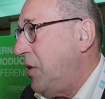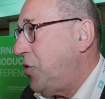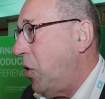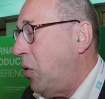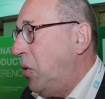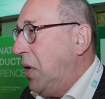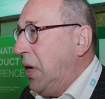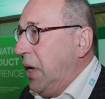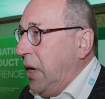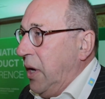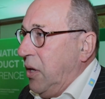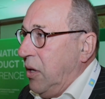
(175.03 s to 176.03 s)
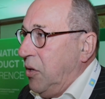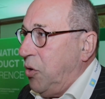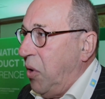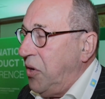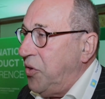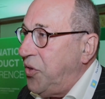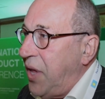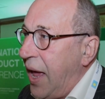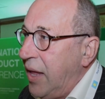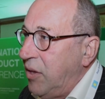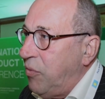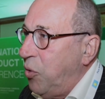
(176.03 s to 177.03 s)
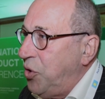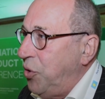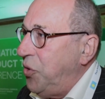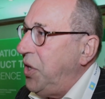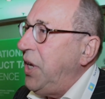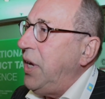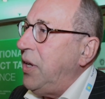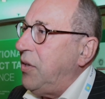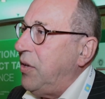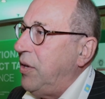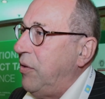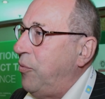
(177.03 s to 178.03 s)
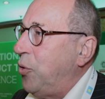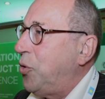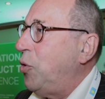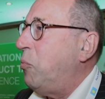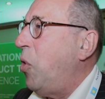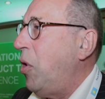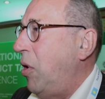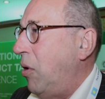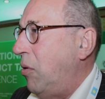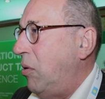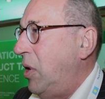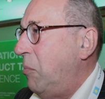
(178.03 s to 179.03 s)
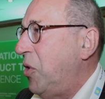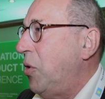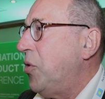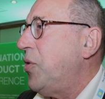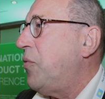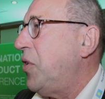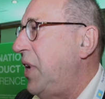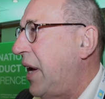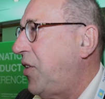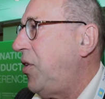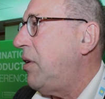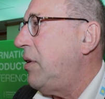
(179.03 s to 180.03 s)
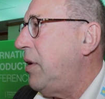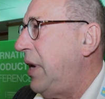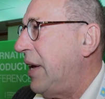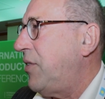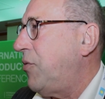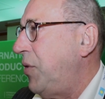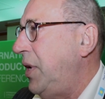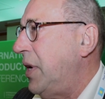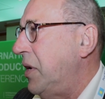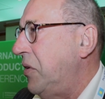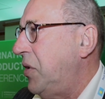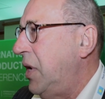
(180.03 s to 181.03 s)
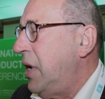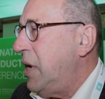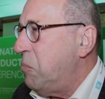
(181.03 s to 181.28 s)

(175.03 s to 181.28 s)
So to understand what you need for tomorrow, but also for next year and the next 3 years,